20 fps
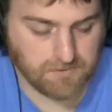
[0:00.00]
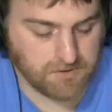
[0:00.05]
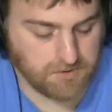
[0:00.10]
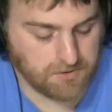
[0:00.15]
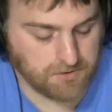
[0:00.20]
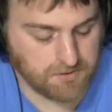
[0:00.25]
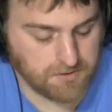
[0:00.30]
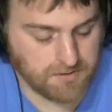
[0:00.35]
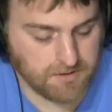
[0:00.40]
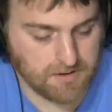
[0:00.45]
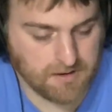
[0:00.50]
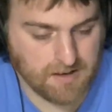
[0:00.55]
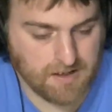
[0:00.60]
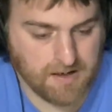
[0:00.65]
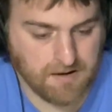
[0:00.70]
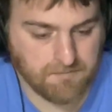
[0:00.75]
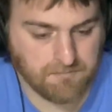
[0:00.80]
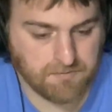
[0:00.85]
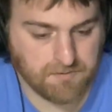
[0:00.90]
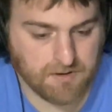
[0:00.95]
You're gonna
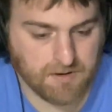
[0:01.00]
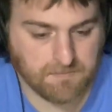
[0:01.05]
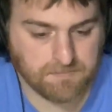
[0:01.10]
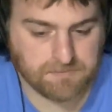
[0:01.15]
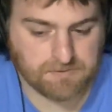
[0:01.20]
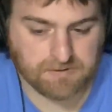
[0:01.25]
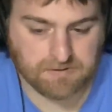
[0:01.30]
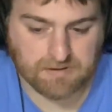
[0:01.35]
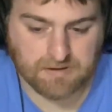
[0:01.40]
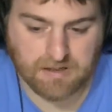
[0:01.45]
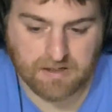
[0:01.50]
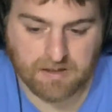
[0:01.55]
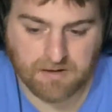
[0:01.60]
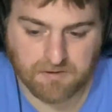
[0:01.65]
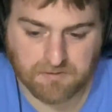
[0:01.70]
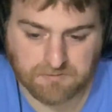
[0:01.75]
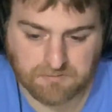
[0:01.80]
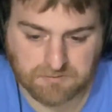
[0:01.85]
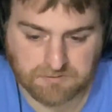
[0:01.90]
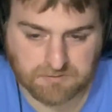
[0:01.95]
have your ups and
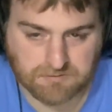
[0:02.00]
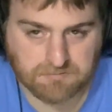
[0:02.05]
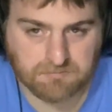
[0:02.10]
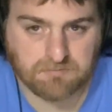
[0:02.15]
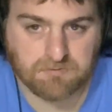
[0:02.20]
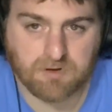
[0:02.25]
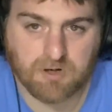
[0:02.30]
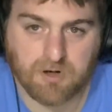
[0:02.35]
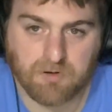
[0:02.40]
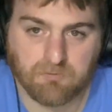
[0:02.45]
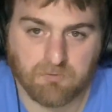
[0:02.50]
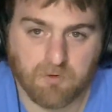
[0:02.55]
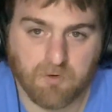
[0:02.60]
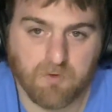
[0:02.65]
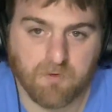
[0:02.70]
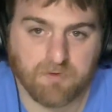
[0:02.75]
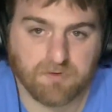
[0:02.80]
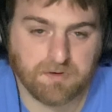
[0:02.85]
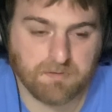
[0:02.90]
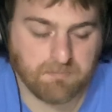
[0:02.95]
downs. Gotta roll
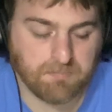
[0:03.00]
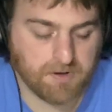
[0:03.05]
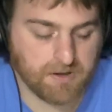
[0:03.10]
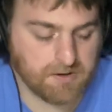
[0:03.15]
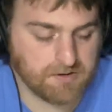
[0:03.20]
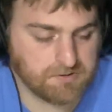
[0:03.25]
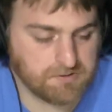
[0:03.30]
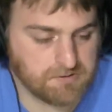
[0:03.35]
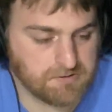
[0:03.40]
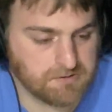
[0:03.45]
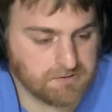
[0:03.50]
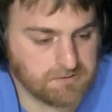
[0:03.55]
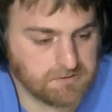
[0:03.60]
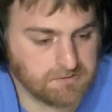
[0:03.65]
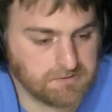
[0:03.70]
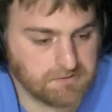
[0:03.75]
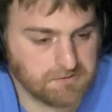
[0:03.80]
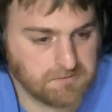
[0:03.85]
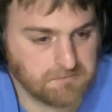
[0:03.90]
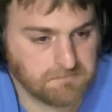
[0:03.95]
with the
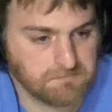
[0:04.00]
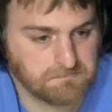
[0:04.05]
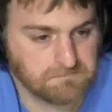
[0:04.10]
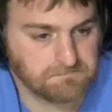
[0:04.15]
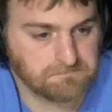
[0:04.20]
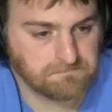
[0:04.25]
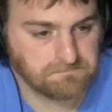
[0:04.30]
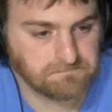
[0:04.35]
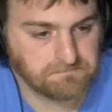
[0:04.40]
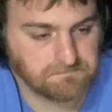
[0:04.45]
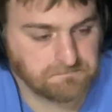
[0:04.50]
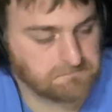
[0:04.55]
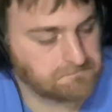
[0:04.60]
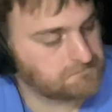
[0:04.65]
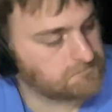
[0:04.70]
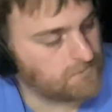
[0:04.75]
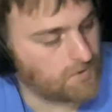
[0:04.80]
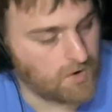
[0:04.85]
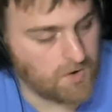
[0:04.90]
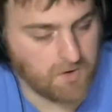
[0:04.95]
punches.
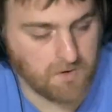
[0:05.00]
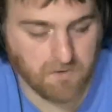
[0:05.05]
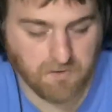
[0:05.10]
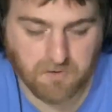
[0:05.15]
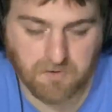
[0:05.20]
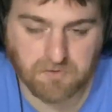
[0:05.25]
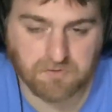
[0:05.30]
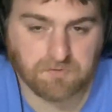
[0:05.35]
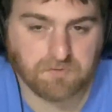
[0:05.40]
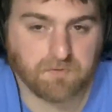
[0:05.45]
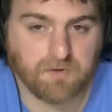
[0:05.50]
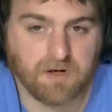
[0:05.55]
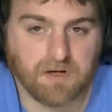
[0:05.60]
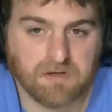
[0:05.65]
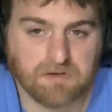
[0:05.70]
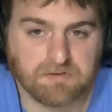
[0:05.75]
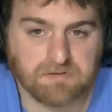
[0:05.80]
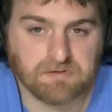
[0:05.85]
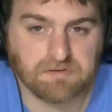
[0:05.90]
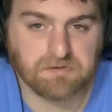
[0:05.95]
All those
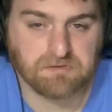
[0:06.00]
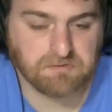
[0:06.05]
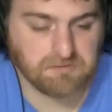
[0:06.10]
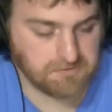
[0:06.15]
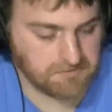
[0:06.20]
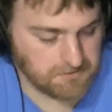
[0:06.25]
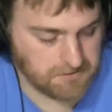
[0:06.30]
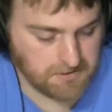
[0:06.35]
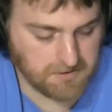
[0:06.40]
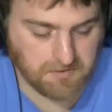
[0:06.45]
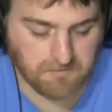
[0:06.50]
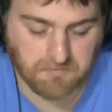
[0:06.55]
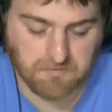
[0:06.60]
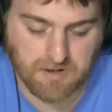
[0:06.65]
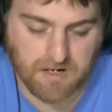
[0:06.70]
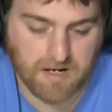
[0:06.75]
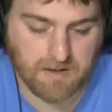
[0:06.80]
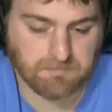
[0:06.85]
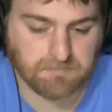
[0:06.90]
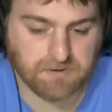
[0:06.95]
phrases,
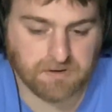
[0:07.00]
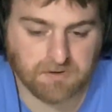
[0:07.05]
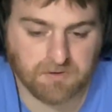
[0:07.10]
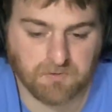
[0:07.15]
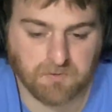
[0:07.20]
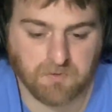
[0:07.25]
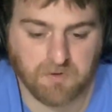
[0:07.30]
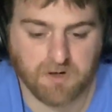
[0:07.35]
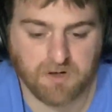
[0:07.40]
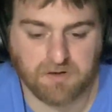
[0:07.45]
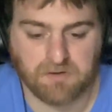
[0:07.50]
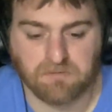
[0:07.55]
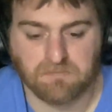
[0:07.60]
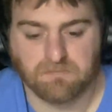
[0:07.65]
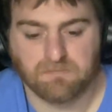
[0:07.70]
wrapped into one.